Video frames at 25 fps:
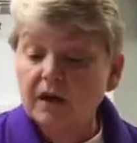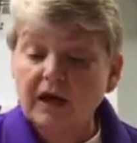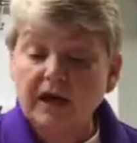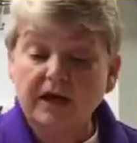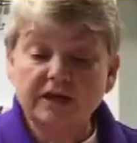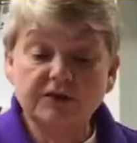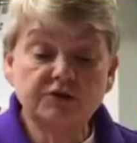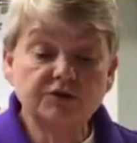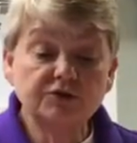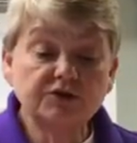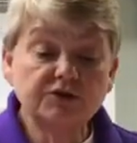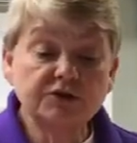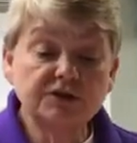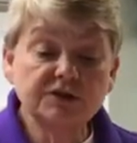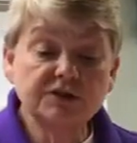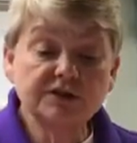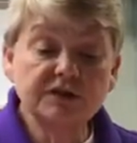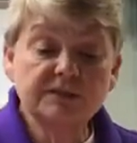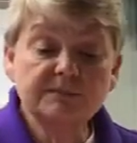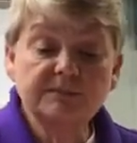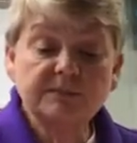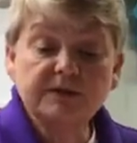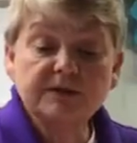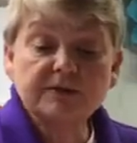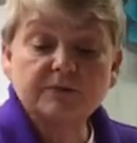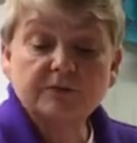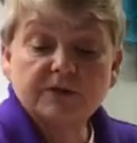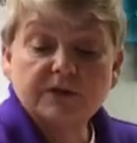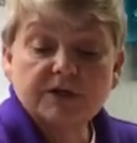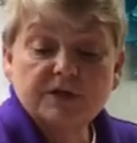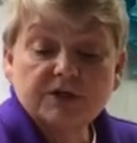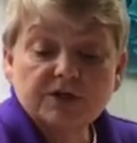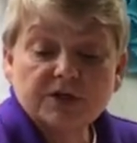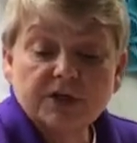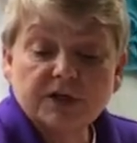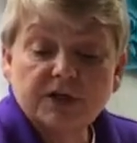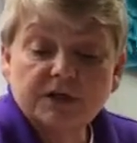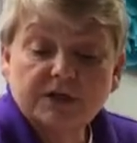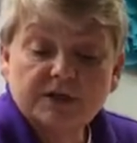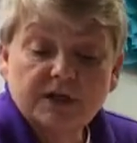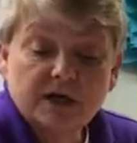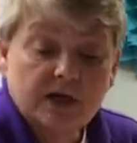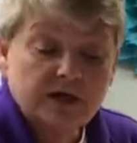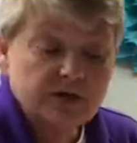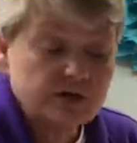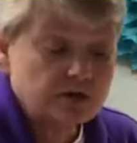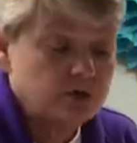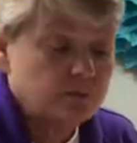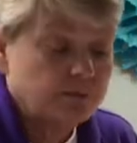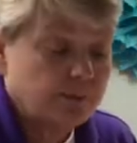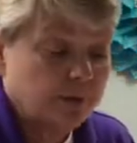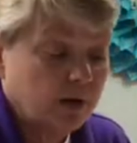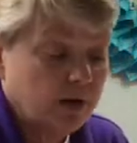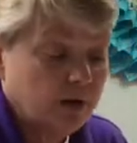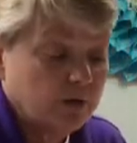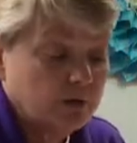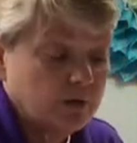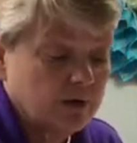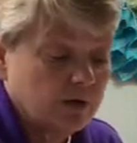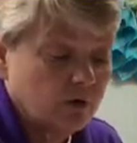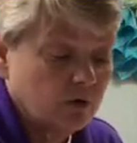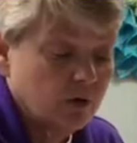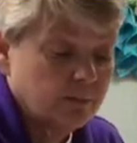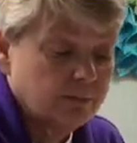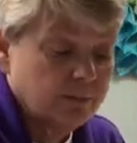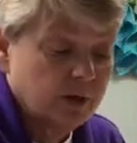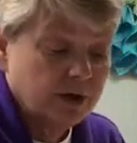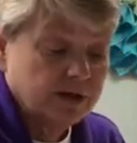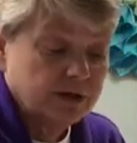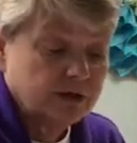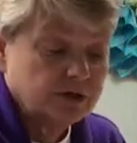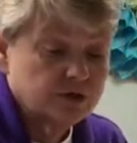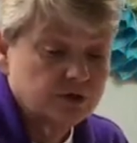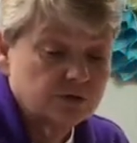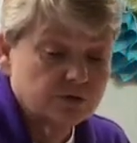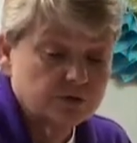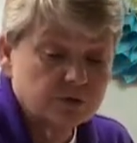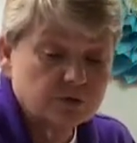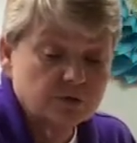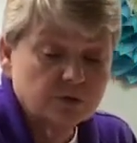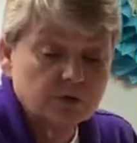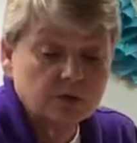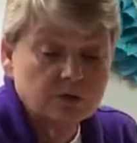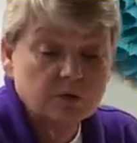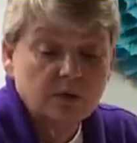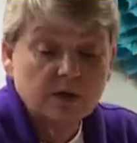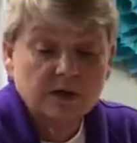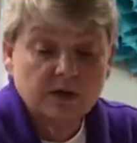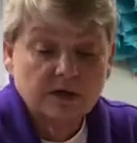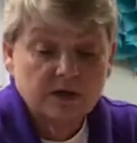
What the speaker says: And you just simply reach in and you poke or punch through